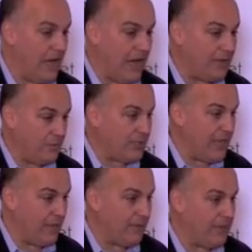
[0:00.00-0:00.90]
onto a
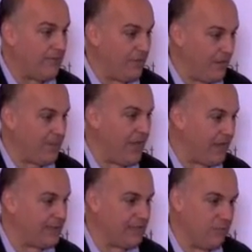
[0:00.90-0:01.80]
tablet for them to
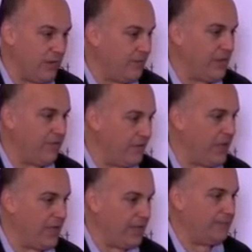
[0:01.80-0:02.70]
access whenever they feel
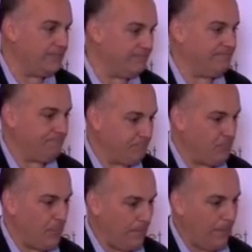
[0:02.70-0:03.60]
like it.
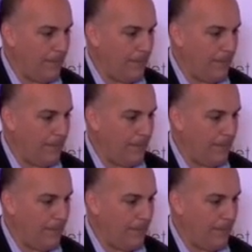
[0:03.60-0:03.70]
Thank